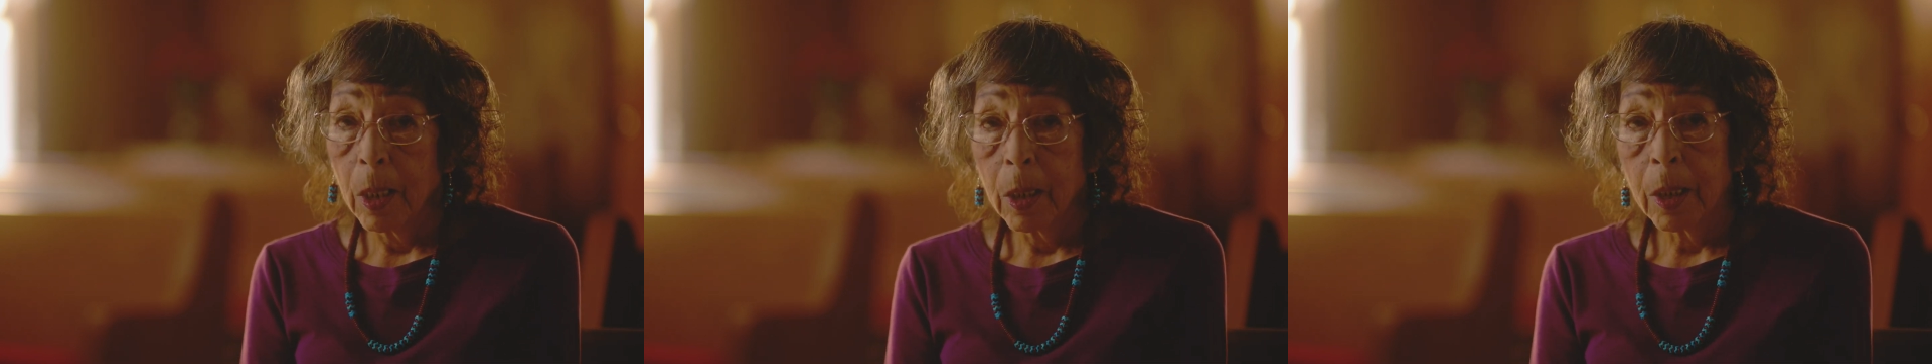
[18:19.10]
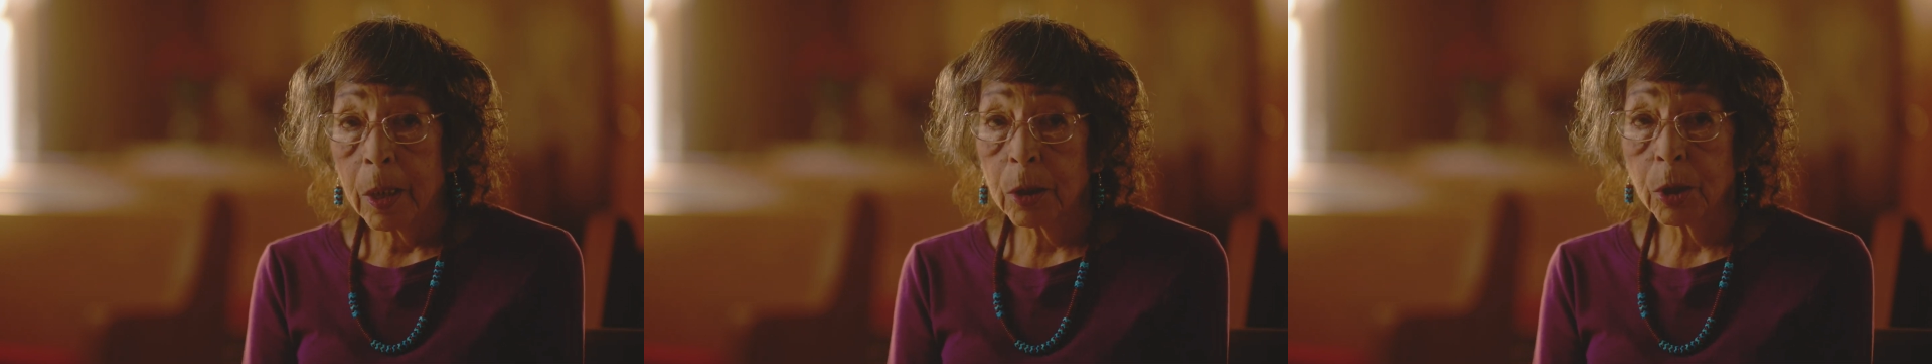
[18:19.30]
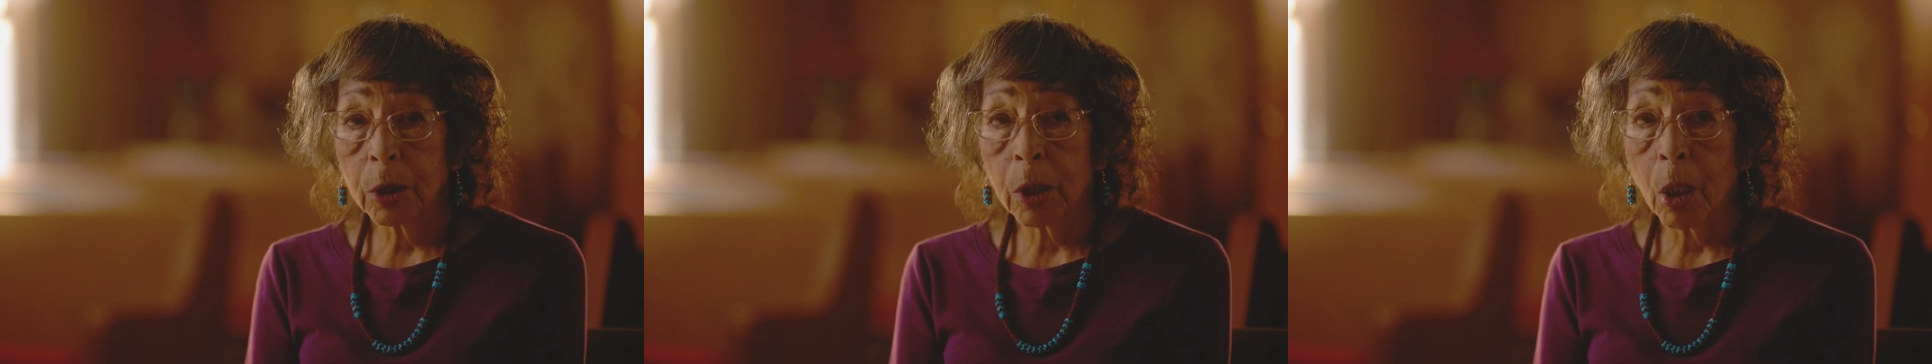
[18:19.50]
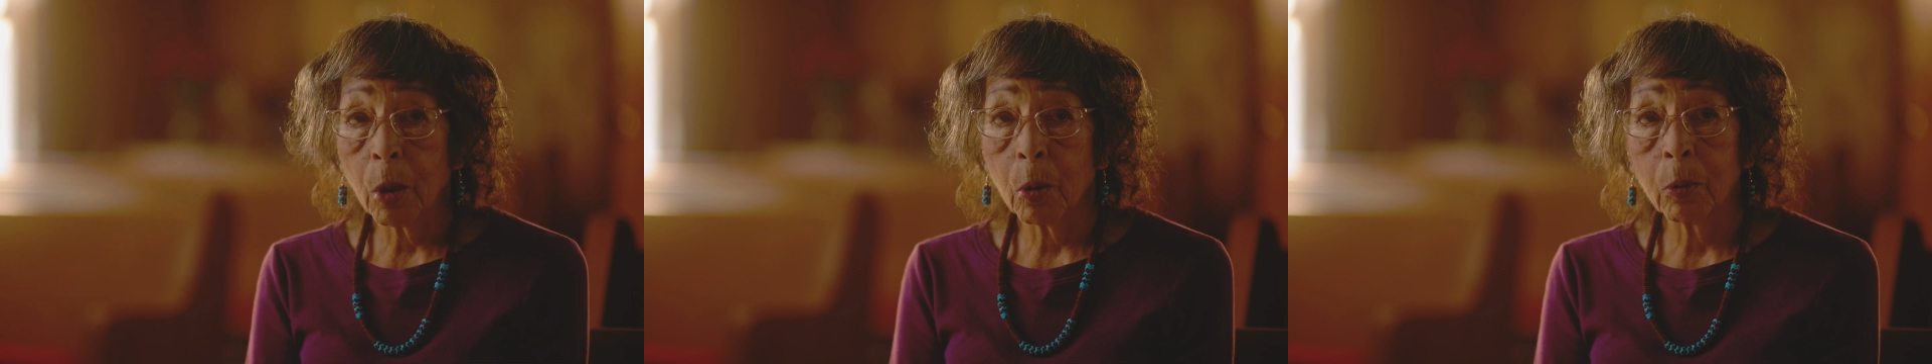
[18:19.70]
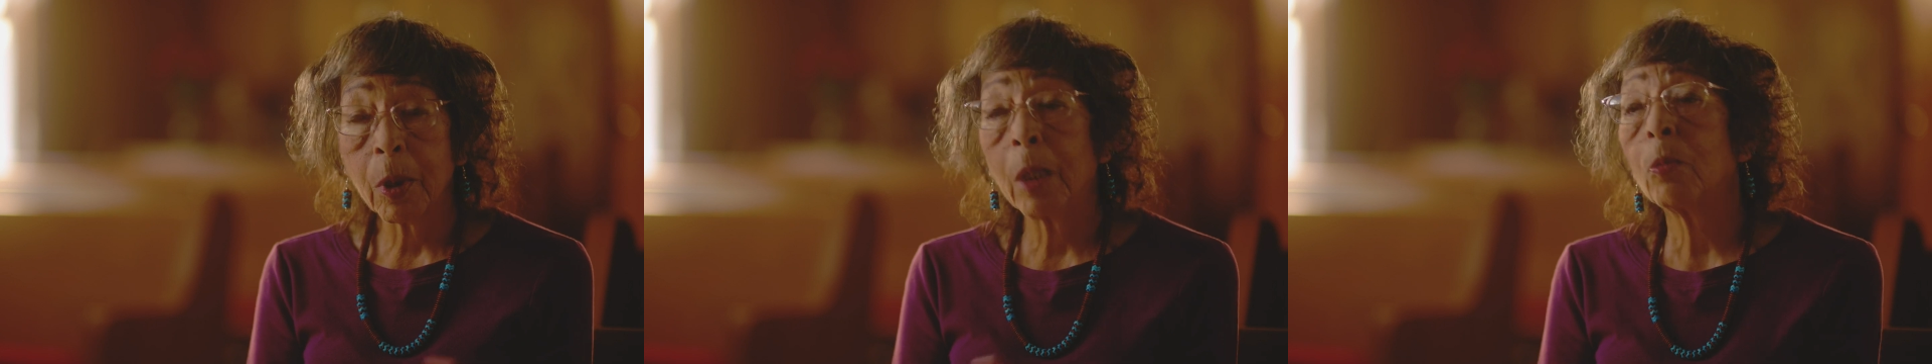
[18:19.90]
And
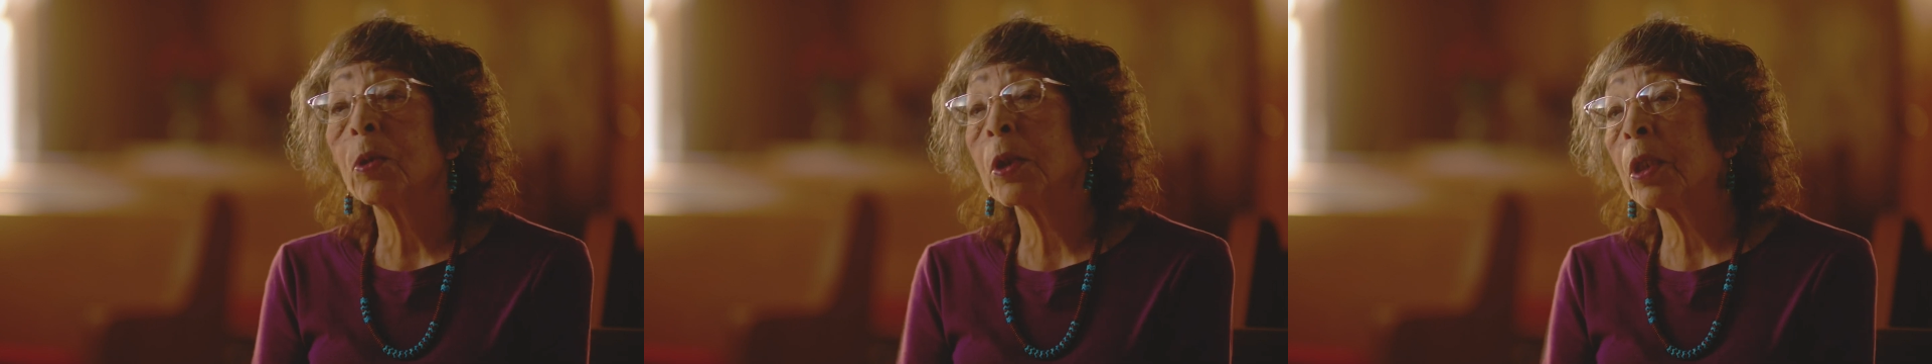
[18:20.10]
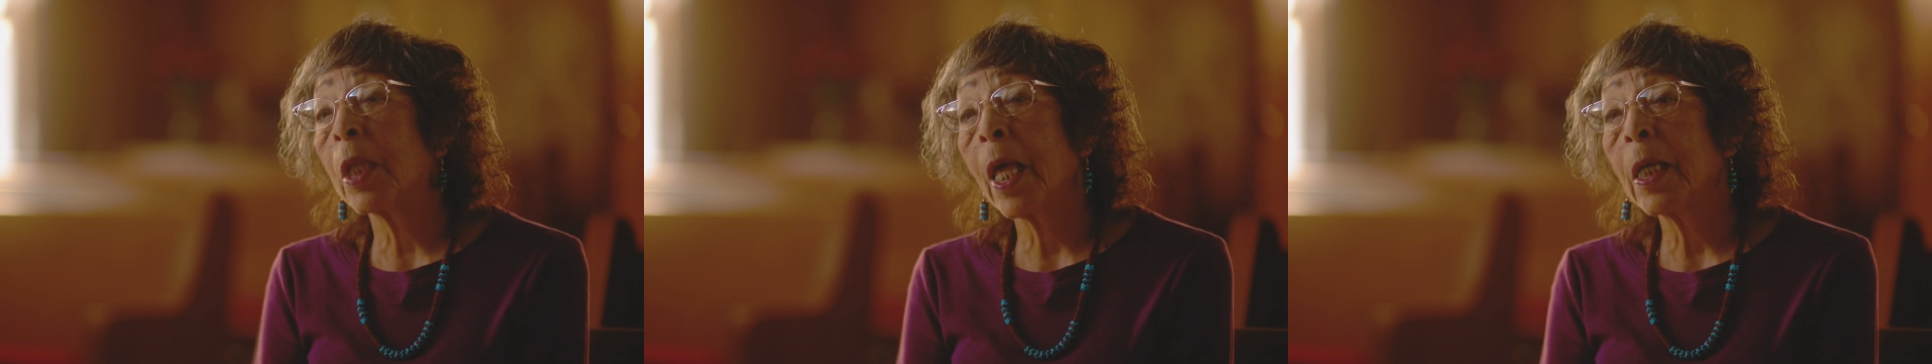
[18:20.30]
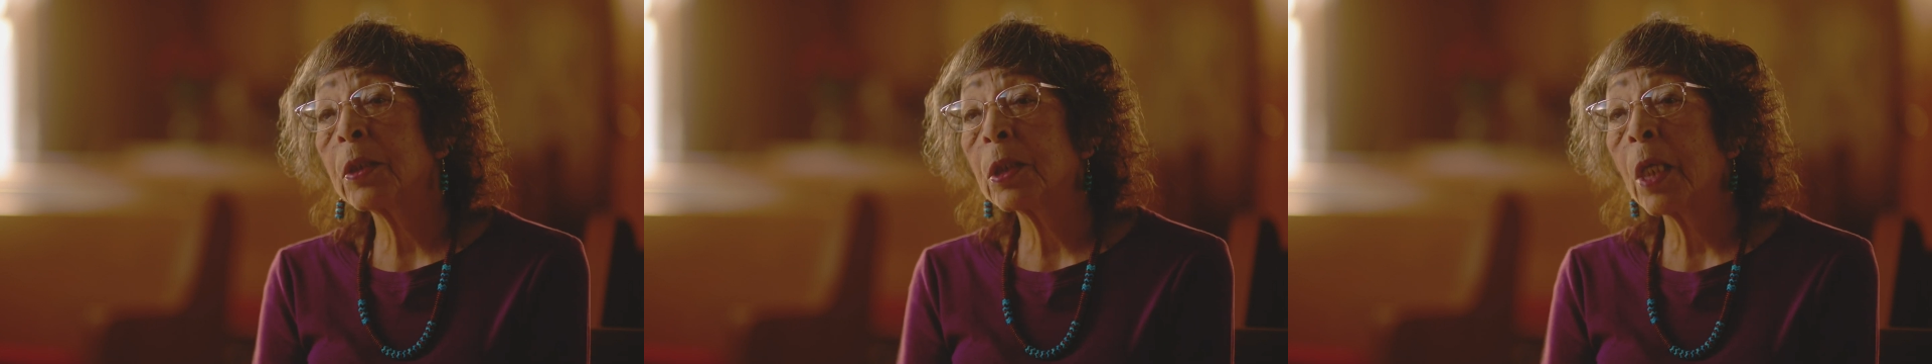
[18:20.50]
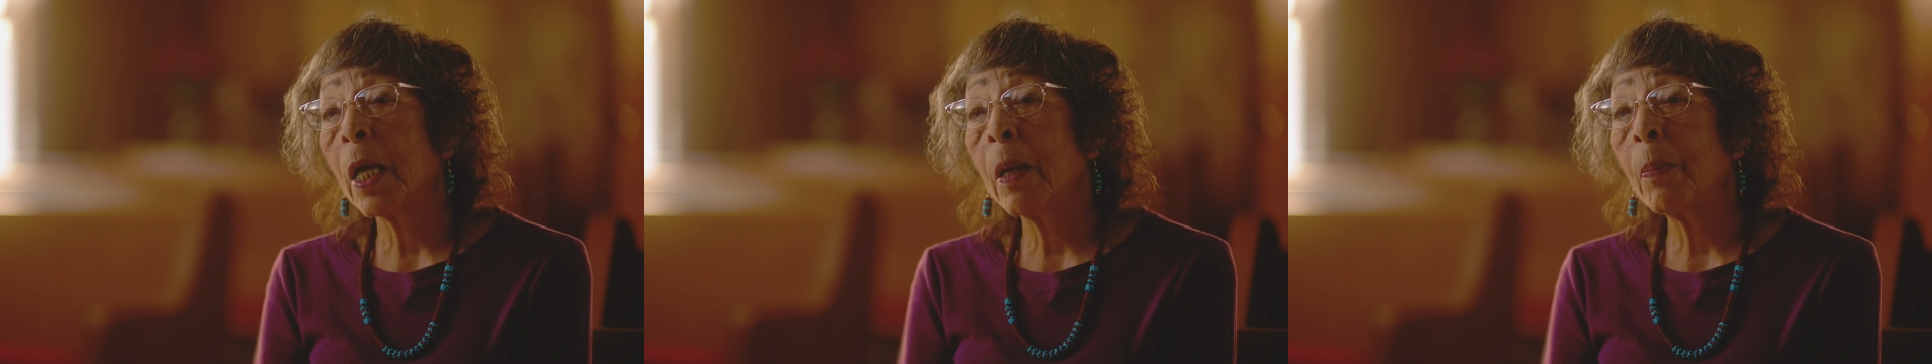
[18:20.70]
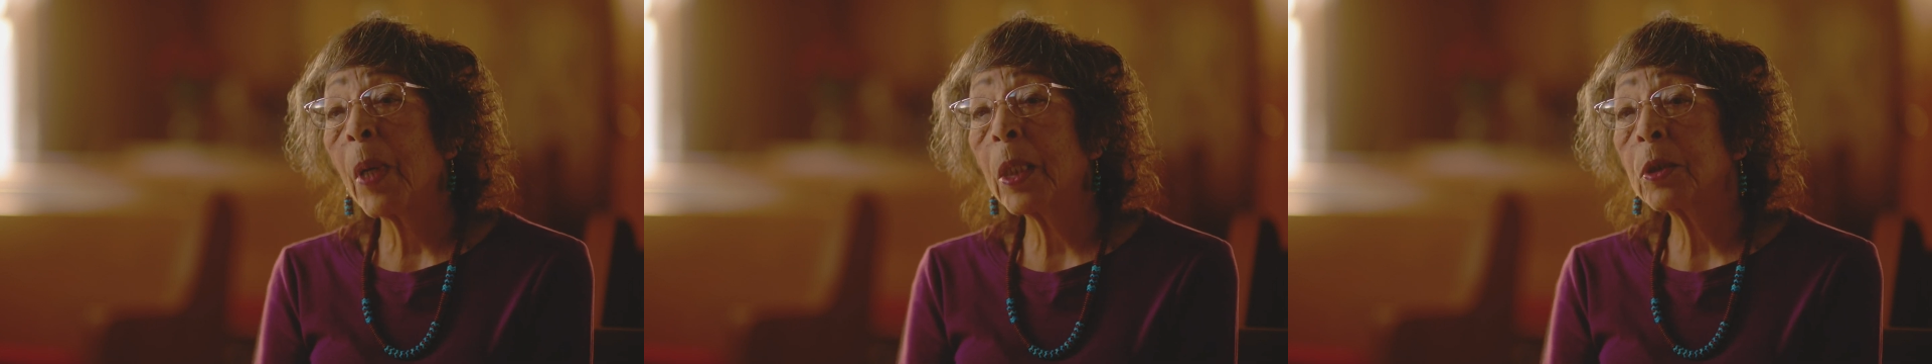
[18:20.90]
so that was the last
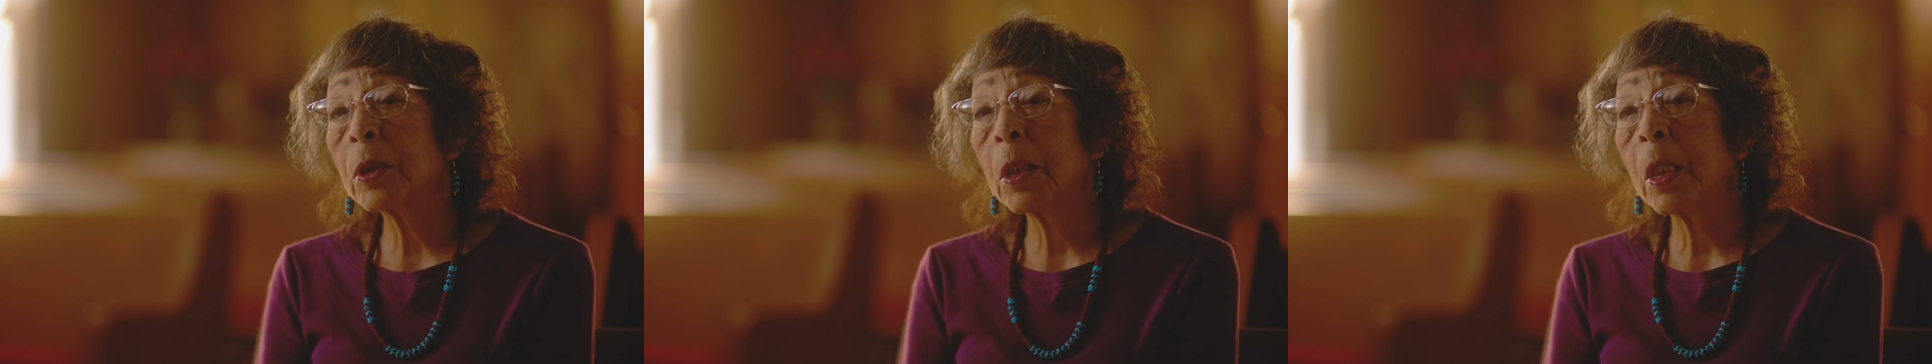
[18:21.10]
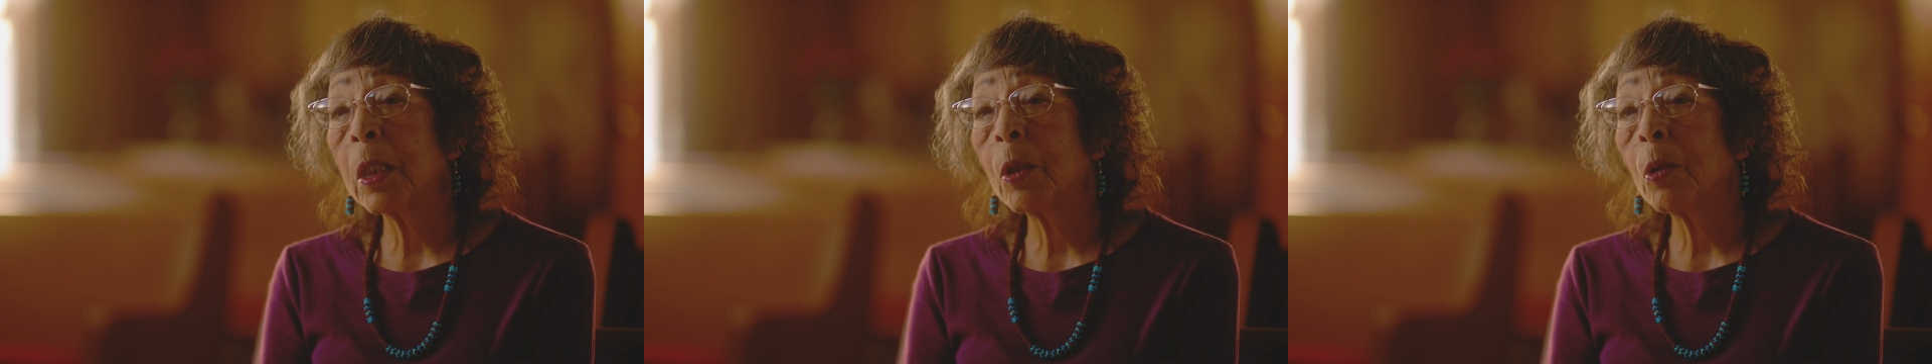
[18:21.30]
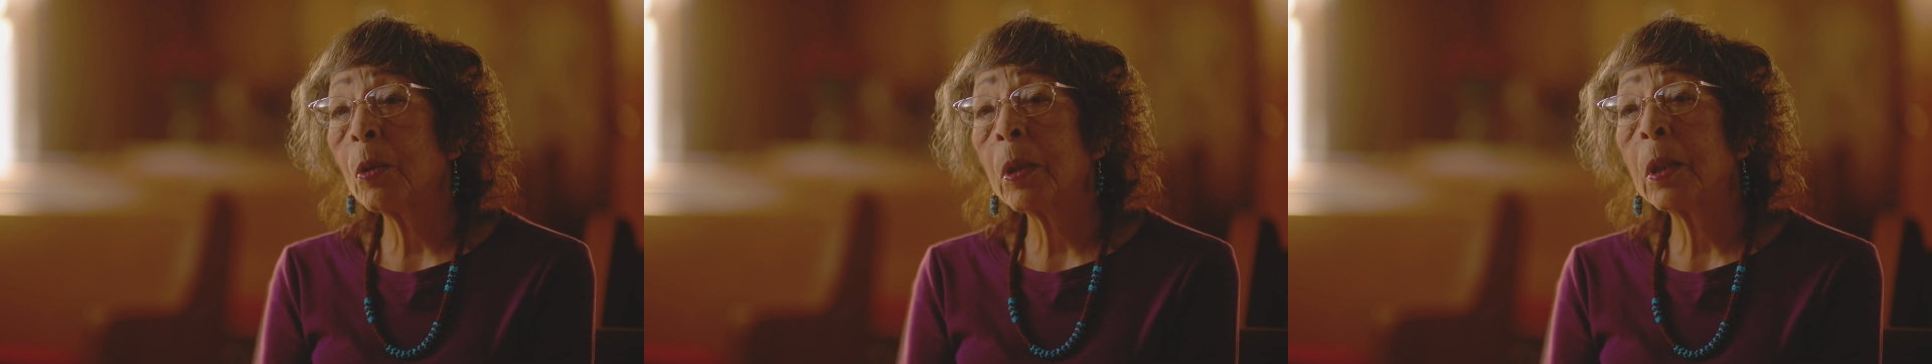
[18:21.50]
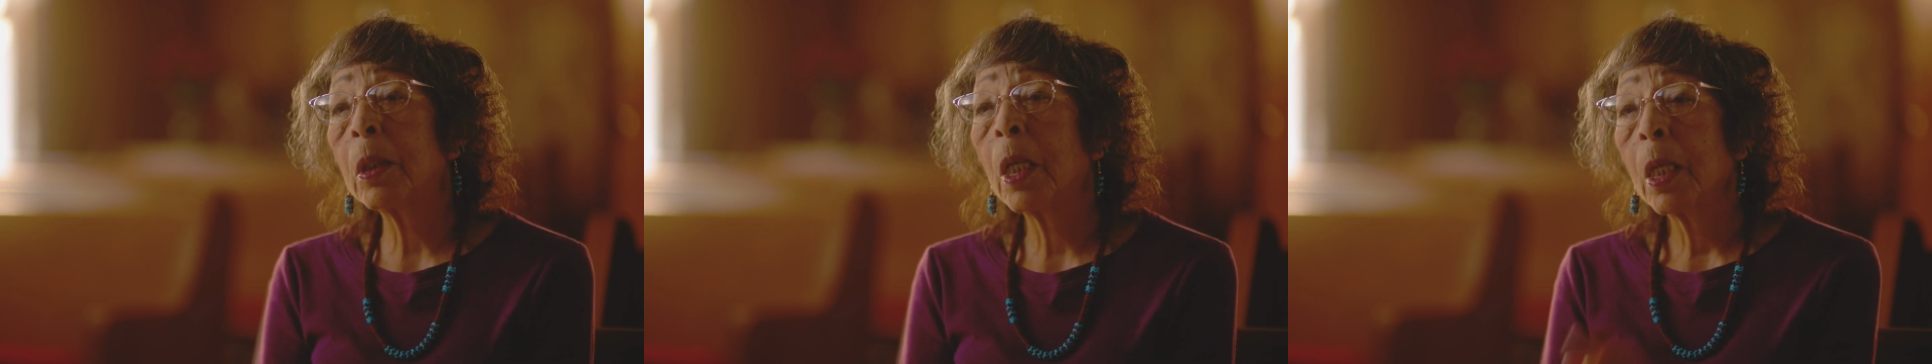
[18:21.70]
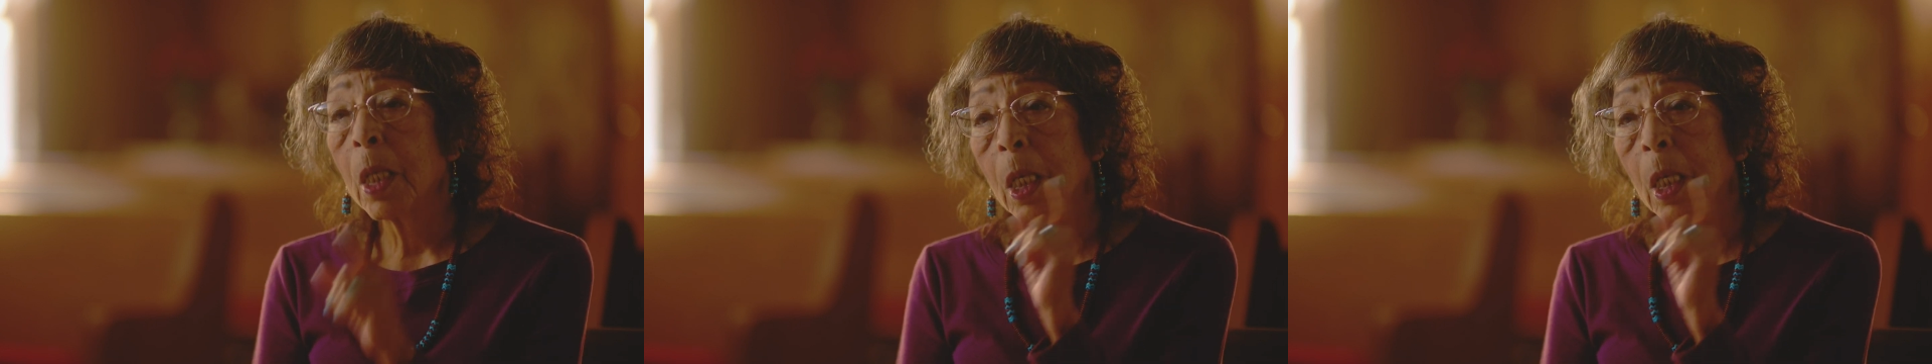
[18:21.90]
time I seen her, and